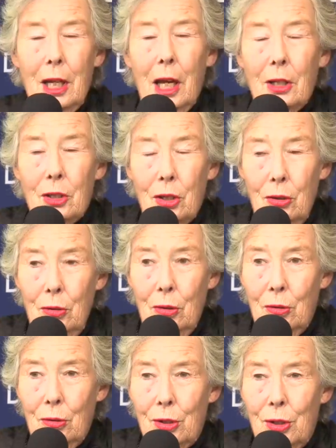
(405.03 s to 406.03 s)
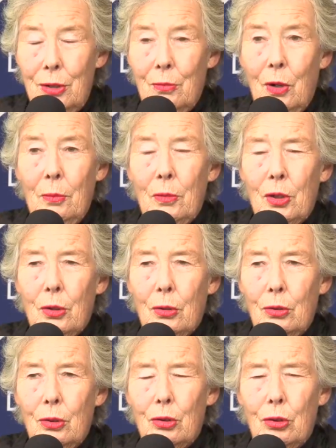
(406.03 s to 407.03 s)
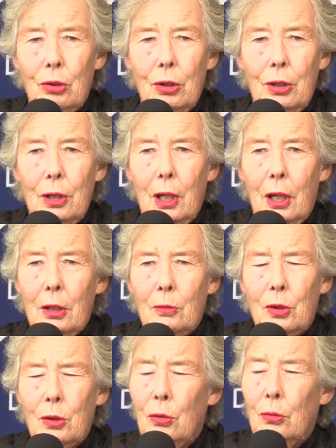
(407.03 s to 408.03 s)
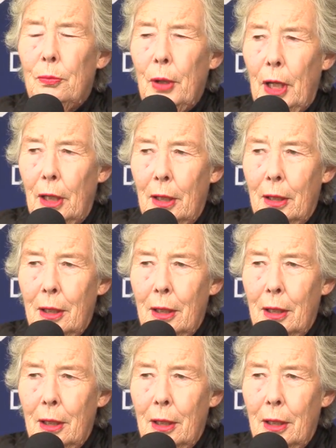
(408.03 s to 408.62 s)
two horses, and one was called Troy and the other was called Bella,